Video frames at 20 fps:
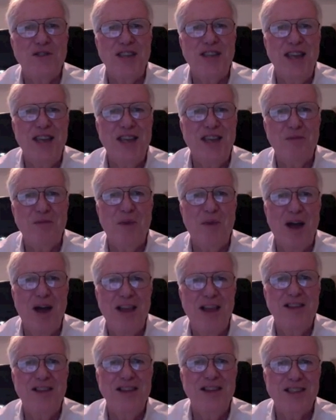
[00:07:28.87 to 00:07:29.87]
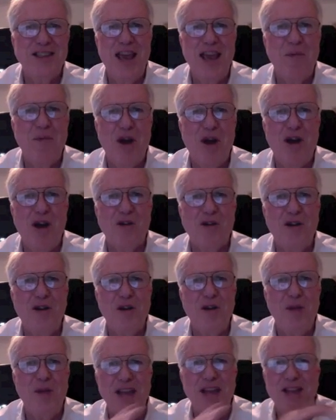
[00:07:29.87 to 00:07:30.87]
taken by this camera are going
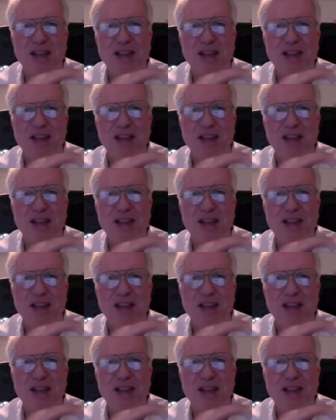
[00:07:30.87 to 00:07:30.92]
to be,